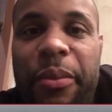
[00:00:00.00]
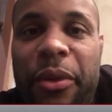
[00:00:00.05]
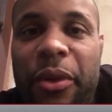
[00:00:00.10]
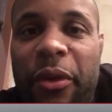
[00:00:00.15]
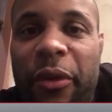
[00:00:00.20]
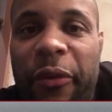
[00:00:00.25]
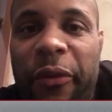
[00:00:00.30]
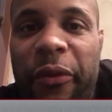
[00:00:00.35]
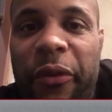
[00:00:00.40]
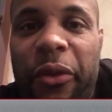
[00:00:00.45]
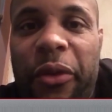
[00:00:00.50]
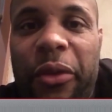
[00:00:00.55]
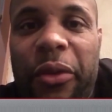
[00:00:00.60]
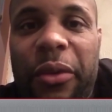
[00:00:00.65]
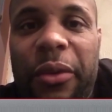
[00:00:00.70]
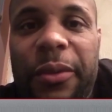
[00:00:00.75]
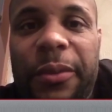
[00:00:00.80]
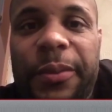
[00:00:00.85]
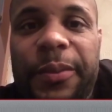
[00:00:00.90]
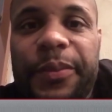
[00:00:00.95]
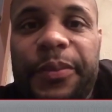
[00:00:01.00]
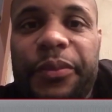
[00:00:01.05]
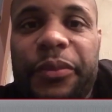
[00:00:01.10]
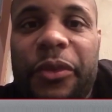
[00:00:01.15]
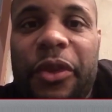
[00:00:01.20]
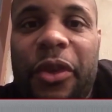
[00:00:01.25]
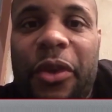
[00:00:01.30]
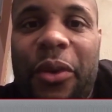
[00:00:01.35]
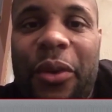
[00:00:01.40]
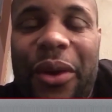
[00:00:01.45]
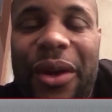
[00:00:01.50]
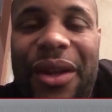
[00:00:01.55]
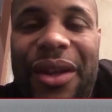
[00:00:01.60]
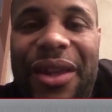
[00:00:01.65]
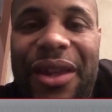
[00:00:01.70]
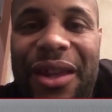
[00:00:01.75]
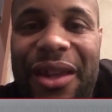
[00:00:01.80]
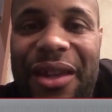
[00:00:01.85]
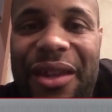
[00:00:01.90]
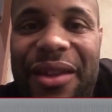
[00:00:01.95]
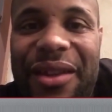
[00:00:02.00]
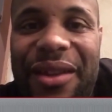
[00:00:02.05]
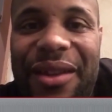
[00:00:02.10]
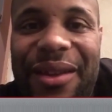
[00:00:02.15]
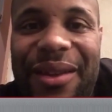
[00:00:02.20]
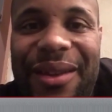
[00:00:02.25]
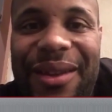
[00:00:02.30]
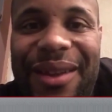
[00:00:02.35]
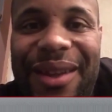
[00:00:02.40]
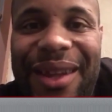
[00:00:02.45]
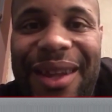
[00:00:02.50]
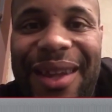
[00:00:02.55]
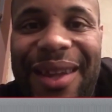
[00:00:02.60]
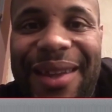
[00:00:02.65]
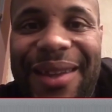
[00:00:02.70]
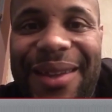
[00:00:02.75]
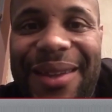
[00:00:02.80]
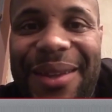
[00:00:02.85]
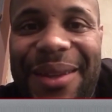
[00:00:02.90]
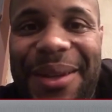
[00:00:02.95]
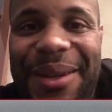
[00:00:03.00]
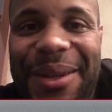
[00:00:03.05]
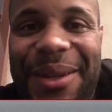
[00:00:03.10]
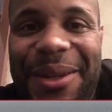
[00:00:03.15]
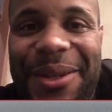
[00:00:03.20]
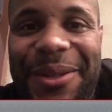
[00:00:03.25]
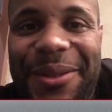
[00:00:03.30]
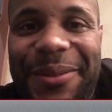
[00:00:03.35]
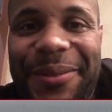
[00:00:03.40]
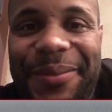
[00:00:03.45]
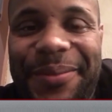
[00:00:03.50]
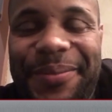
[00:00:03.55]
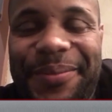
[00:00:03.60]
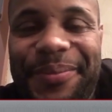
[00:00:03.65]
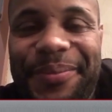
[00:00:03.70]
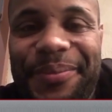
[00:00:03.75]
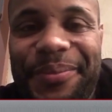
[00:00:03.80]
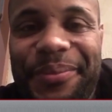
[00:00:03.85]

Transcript: a beautiful, great kid, and uh,